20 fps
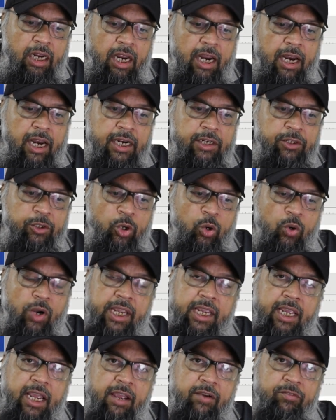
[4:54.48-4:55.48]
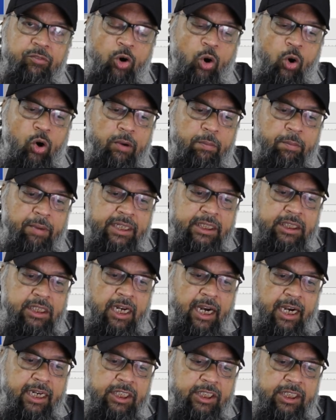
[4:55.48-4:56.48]
and now I have all my
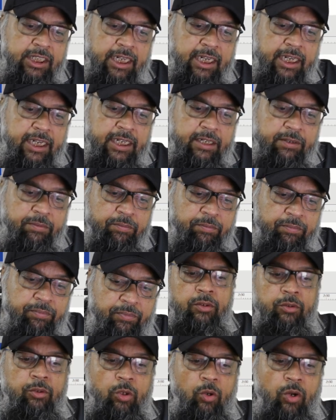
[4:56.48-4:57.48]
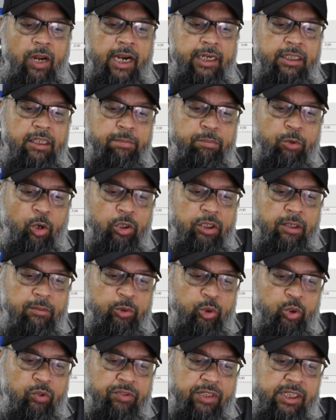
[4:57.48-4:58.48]
slides here. Now at the
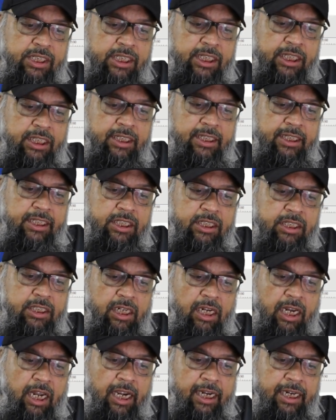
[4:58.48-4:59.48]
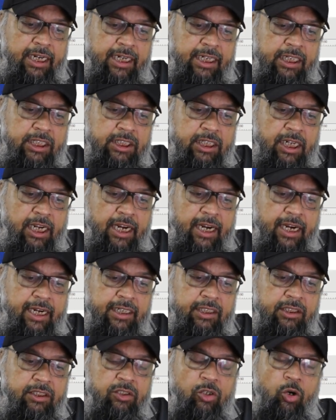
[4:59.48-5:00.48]
bottom you will see these slides
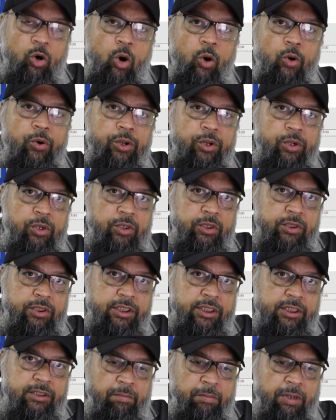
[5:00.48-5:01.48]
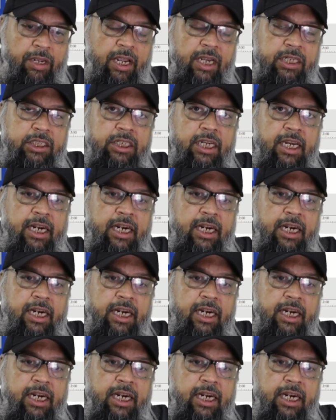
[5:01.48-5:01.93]
and audios, because